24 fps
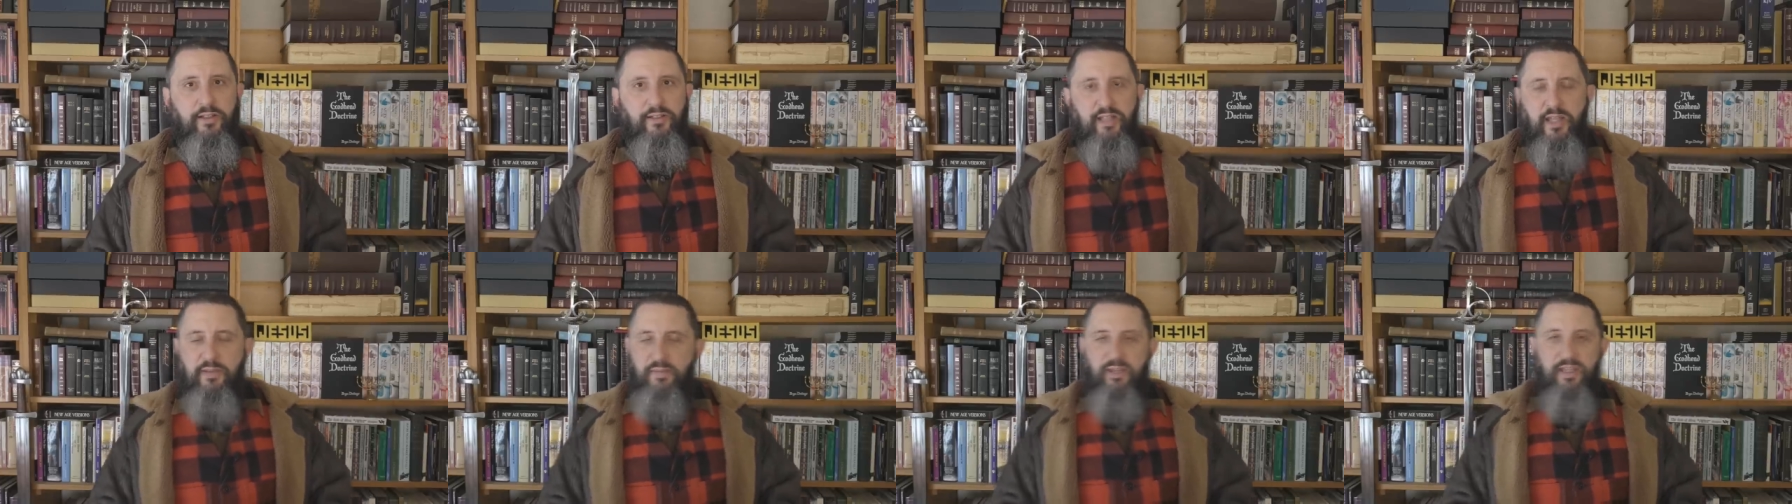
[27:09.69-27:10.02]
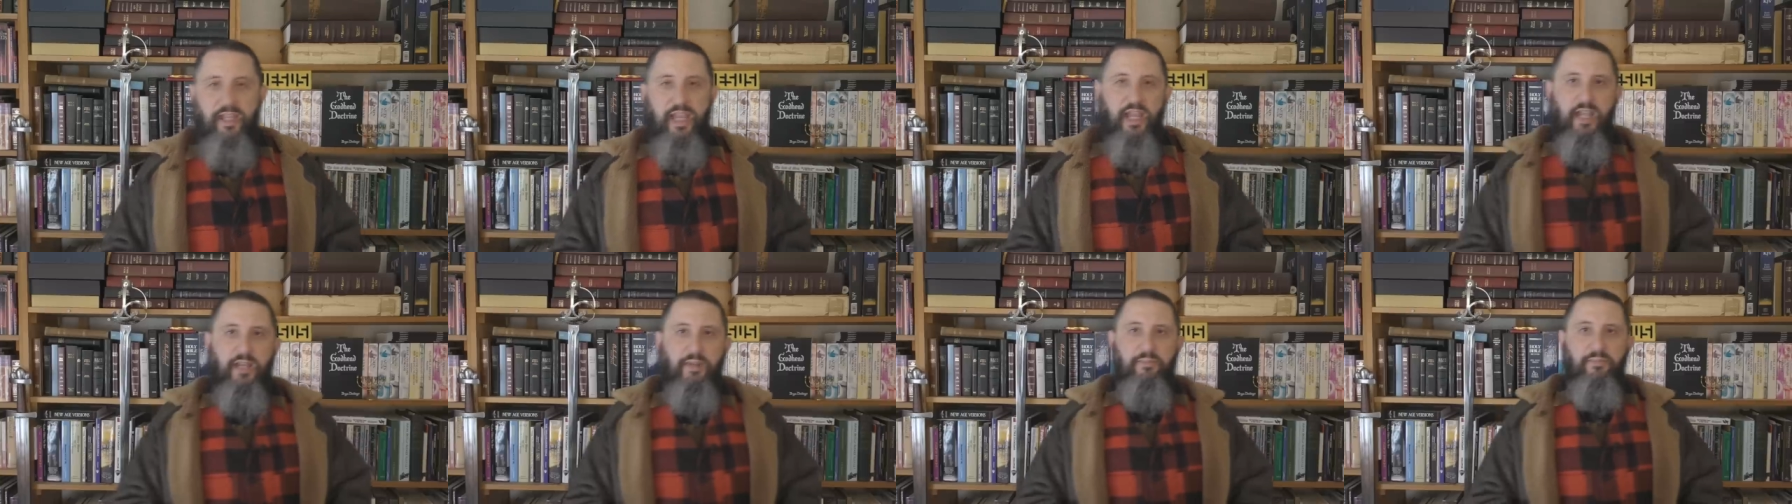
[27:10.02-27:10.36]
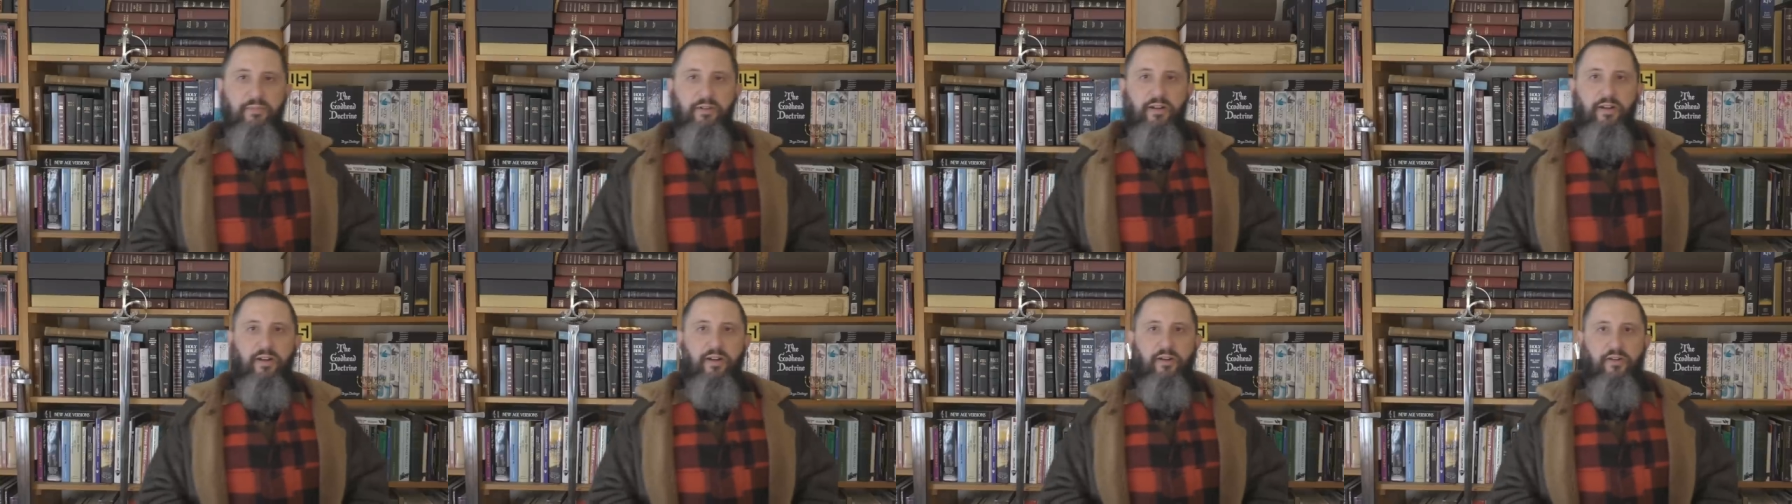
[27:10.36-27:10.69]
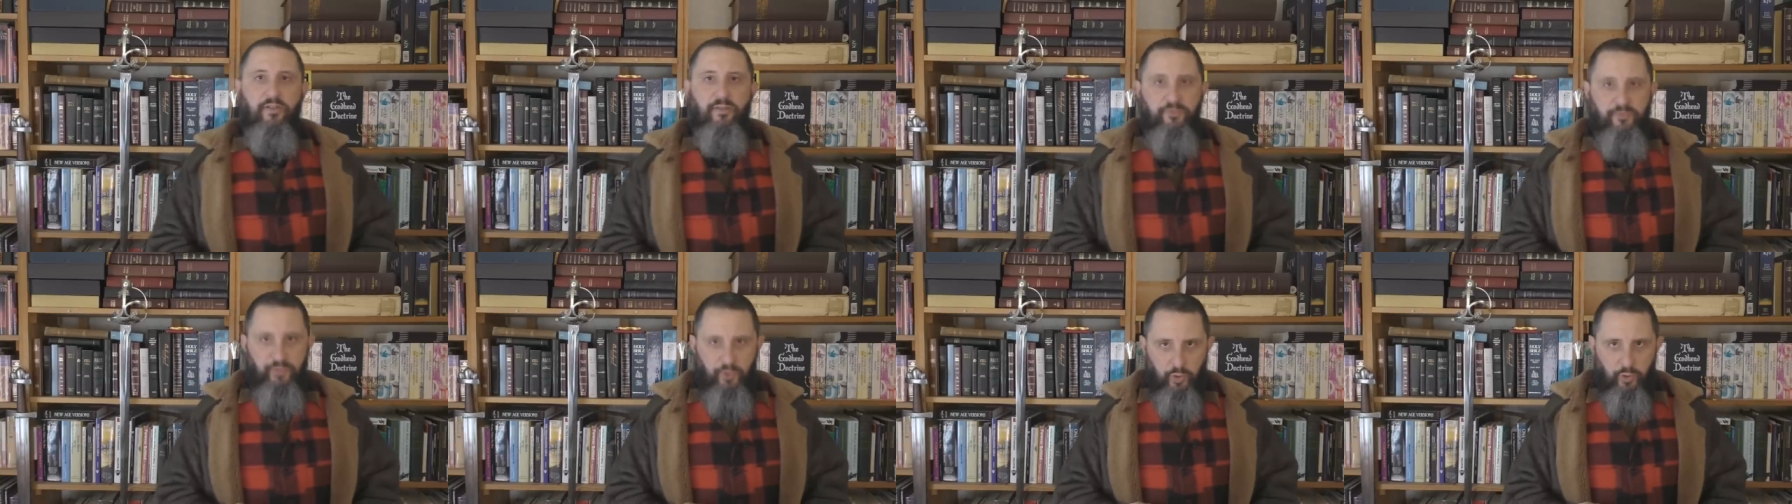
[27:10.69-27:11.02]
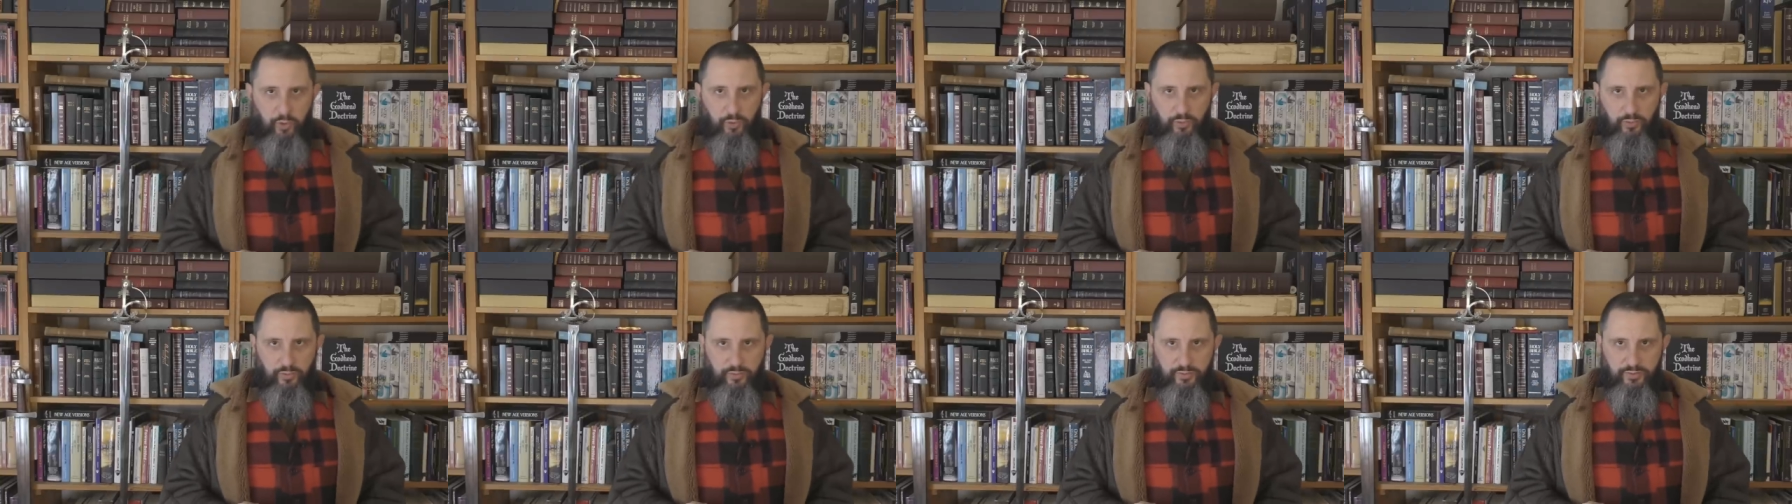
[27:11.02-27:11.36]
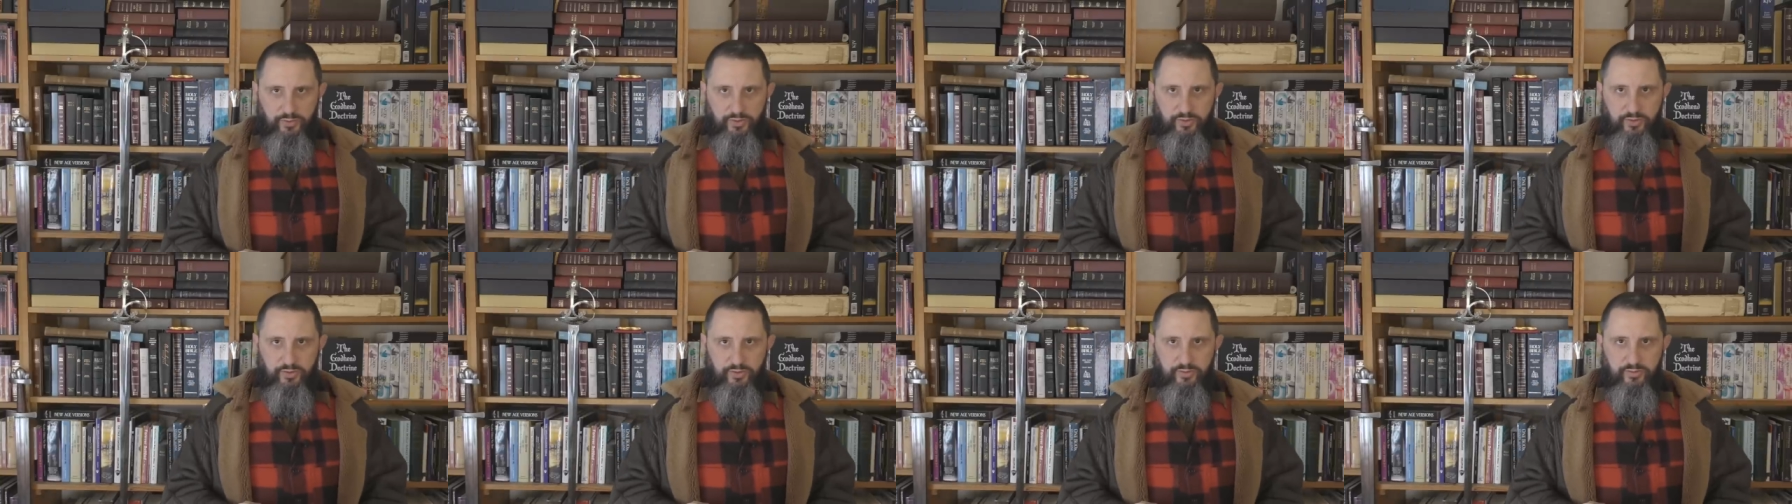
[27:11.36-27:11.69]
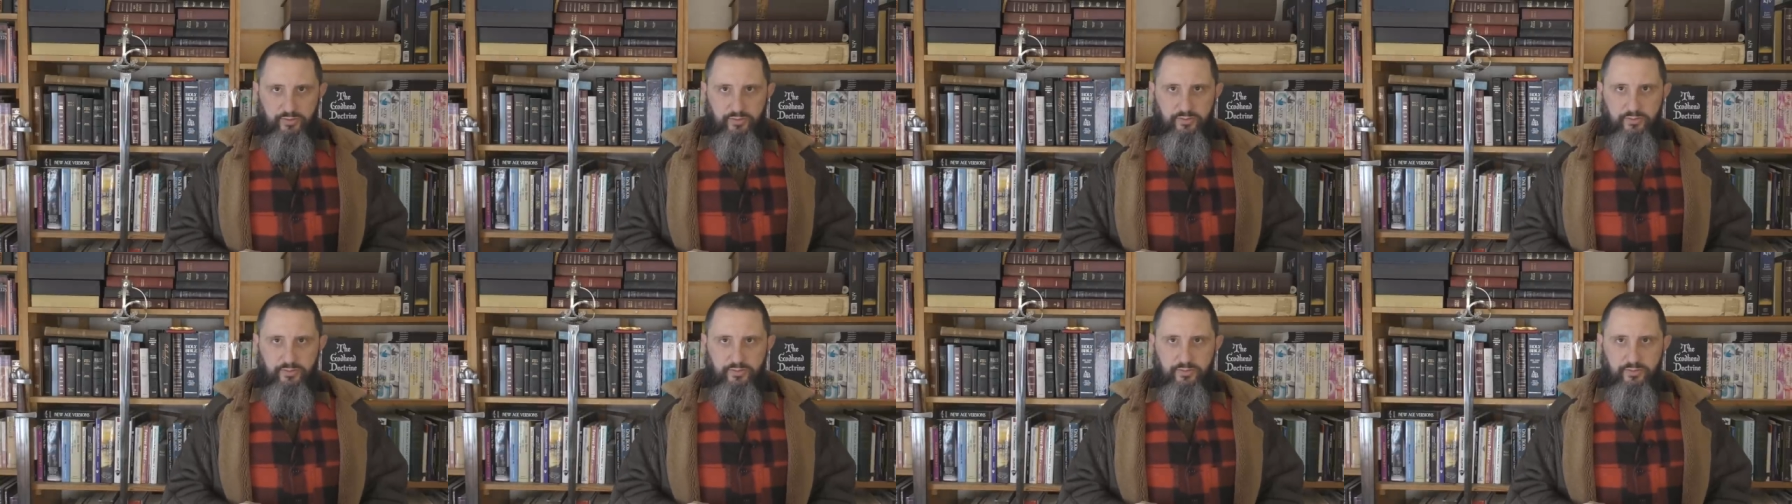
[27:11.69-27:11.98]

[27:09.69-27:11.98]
they became fools.